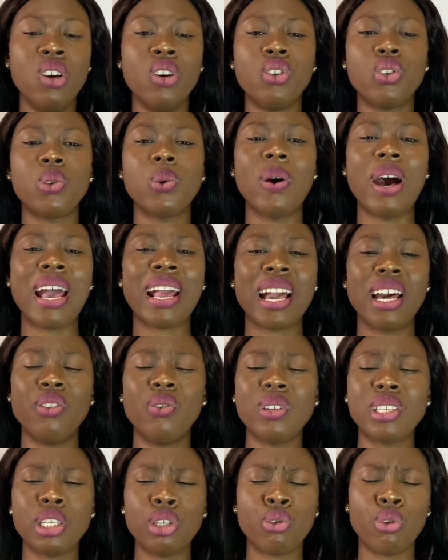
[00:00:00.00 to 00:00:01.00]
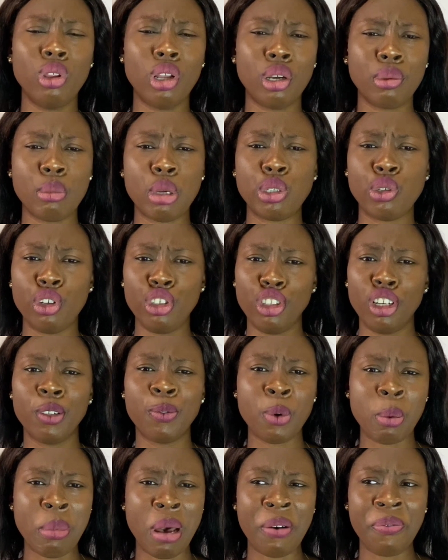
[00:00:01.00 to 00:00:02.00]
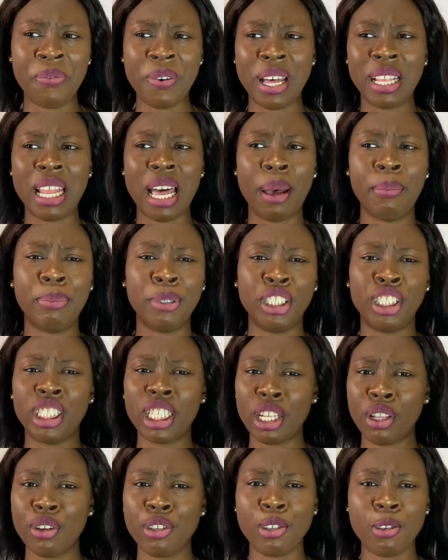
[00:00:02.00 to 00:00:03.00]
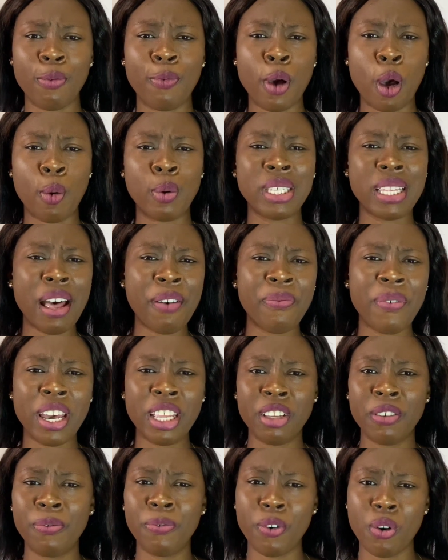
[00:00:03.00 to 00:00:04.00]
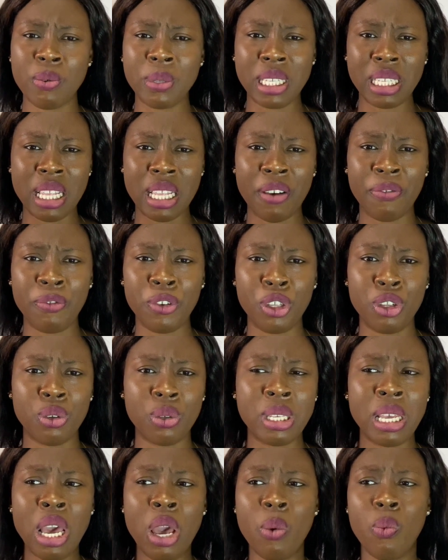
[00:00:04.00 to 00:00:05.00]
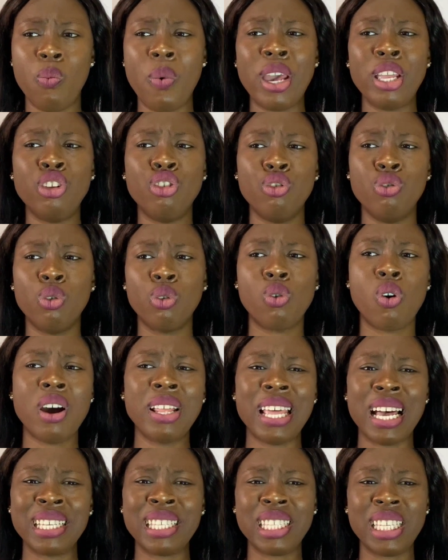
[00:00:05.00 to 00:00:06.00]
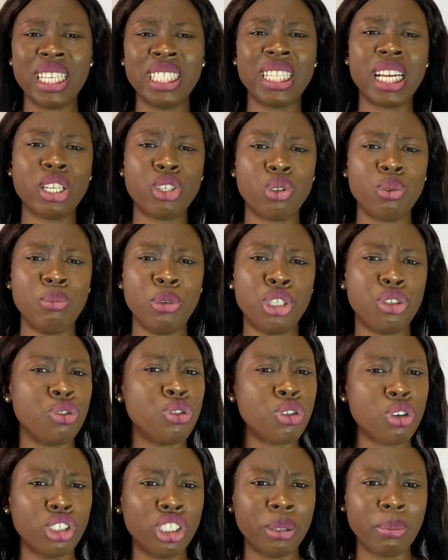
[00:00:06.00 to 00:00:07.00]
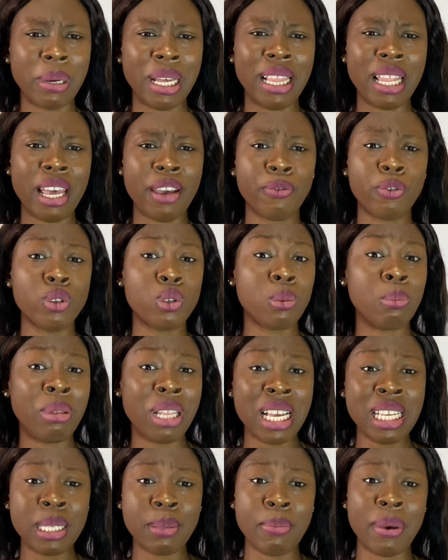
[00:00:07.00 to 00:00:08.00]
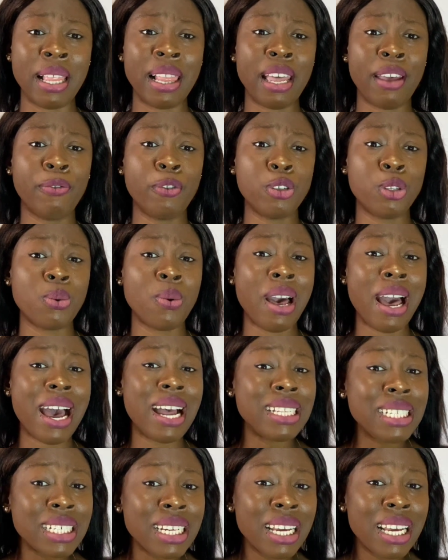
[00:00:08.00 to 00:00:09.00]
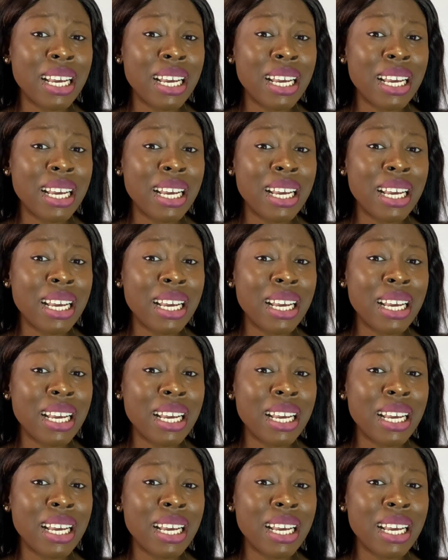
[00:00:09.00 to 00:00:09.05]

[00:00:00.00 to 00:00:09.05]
So I cannot see Tolulope Solutions from my fan and be jealous of her. I will start finding faults in her videos. When, you know, God has sent her to me to touch my life, or to bless my life, or to add